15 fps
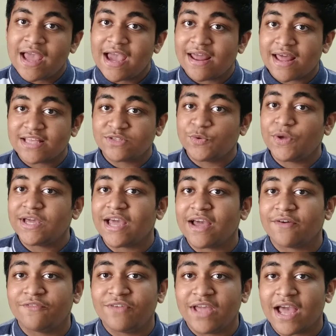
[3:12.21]
And as
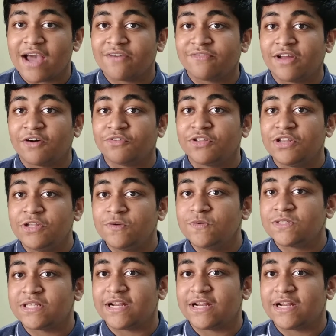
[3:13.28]
we have now the news